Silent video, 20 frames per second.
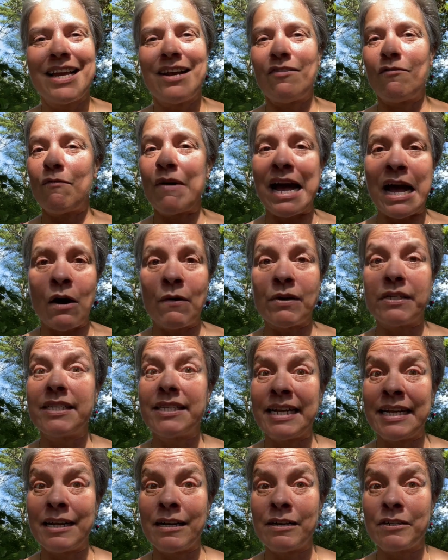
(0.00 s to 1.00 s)
wow, it's
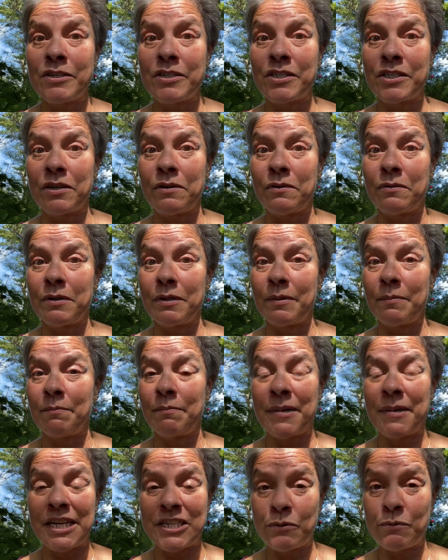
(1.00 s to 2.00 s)
there, so
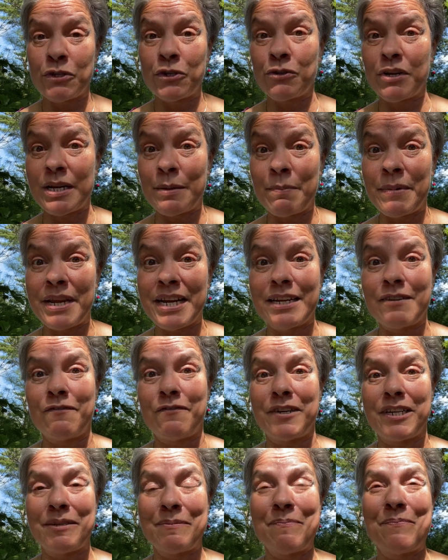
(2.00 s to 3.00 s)
might as well try to make it
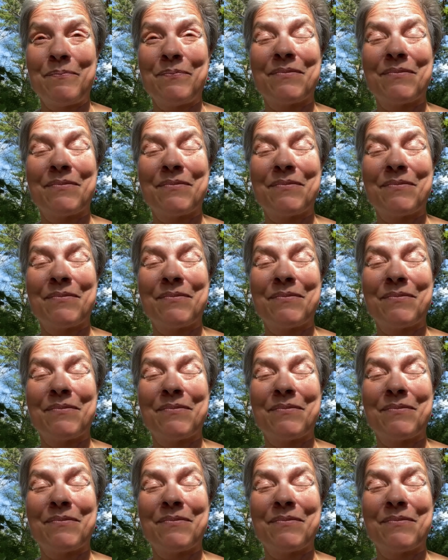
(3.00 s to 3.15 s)
fun.